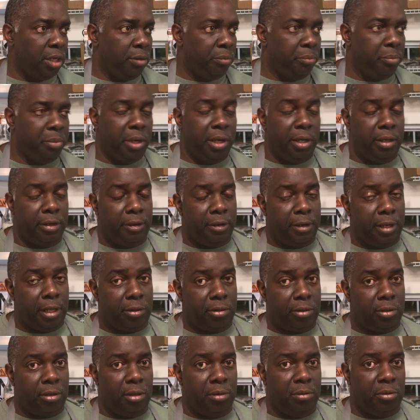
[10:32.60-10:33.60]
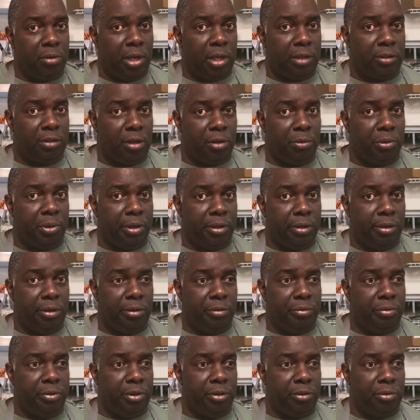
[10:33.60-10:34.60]
But that's all we're going to do
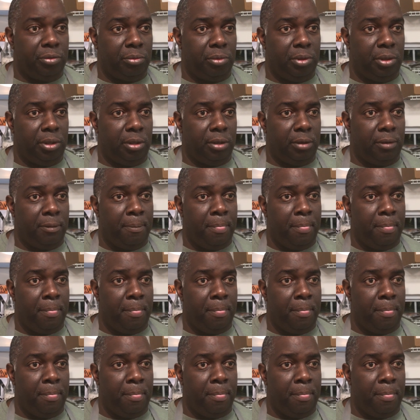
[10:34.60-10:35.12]
for this week.